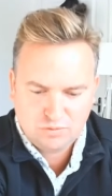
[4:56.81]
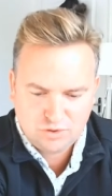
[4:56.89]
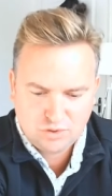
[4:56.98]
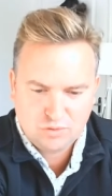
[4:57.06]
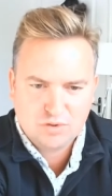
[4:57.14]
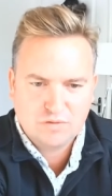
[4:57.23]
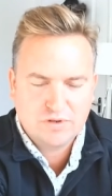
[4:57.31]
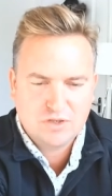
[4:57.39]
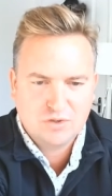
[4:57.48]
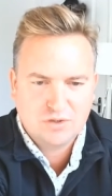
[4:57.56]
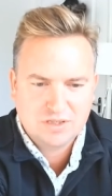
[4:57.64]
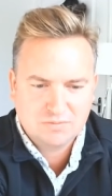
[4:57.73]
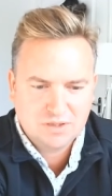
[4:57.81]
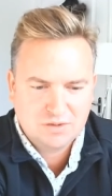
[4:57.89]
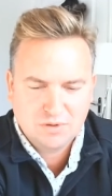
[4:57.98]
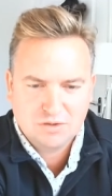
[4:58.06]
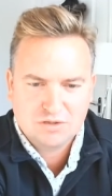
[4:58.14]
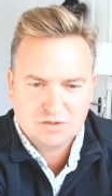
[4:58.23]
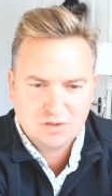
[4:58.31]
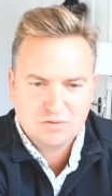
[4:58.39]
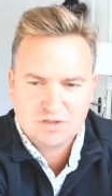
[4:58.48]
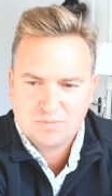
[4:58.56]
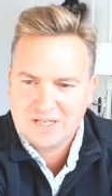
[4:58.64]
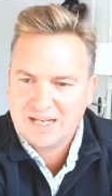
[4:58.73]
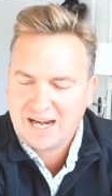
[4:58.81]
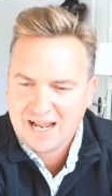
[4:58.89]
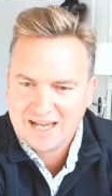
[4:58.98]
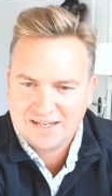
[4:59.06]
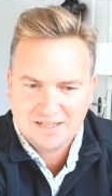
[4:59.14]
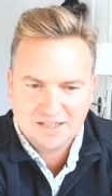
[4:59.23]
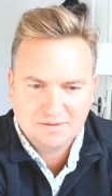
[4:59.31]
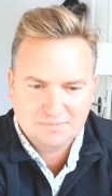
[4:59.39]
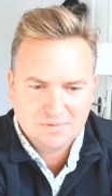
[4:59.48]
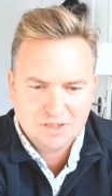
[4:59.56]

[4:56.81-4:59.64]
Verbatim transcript: choose to rejoice and we, choose to be glad in it.